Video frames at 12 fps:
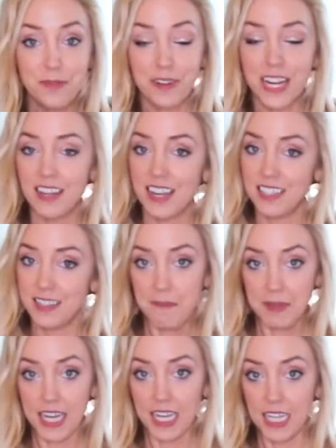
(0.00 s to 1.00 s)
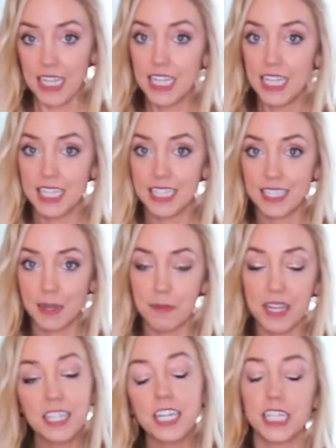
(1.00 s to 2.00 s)
realized something
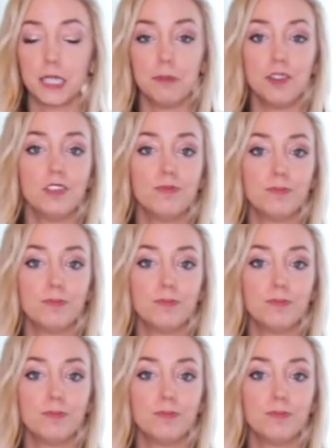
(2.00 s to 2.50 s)
terrible.